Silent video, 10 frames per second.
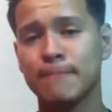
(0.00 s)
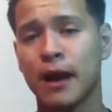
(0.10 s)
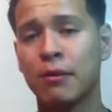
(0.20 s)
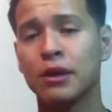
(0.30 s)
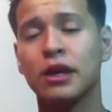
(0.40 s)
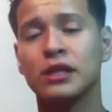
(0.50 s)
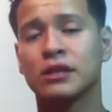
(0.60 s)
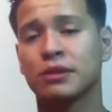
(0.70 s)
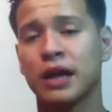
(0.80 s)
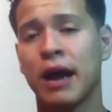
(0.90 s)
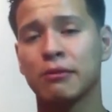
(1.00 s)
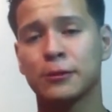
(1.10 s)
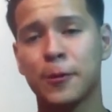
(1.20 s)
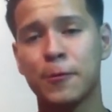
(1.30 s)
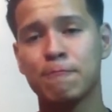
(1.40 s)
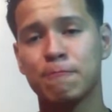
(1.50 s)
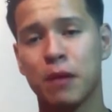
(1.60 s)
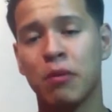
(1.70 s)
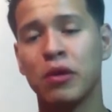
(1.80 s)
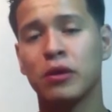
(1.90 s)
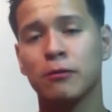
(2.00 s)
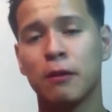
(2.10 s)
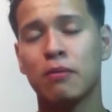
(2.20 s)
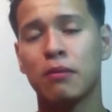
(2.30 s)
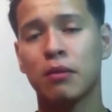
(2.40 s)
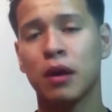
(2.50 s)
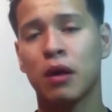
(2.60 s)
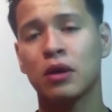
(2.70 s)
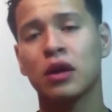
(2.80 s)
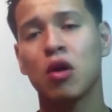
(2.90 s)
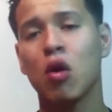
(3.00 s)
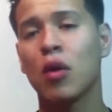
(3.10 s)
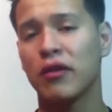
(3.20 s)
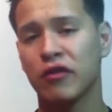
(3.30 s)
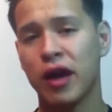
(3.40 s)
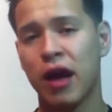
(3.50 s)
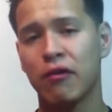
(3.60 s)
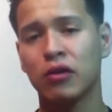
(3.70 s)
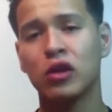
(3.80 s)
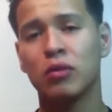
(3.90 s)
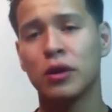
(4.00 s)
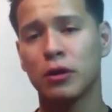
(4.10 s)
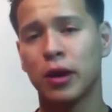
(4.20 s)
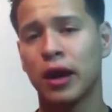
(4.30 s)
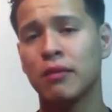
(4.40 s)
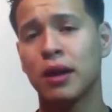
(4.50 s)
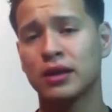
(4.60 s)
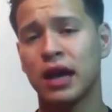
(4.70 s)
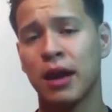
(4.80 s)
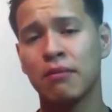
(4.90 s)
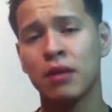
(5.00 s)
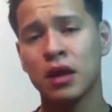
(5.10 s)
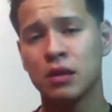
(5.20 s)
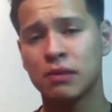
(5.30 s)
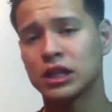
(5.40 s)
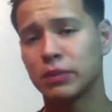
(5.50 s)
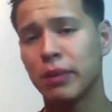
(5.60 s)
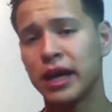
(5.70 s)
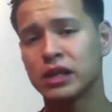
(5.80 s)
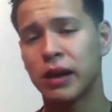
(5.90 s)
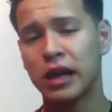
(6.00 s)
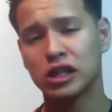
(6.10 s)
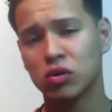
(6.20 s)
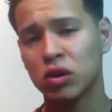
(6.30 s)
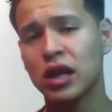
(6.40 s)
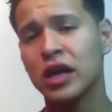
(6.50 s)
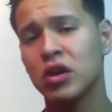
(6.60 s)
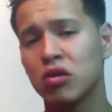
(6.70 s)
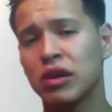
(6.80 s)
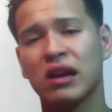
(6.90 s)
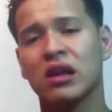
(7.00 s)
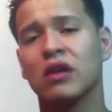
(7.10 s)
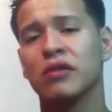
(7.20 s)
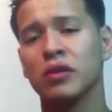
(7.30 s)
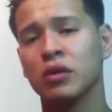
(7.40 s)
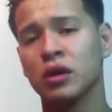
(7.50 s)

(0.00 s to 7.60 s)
I'm gonna need some time, so I'm gonna go away for now, for a little bit. Okay, I need my time, my space, but I just want to let you know that I love you.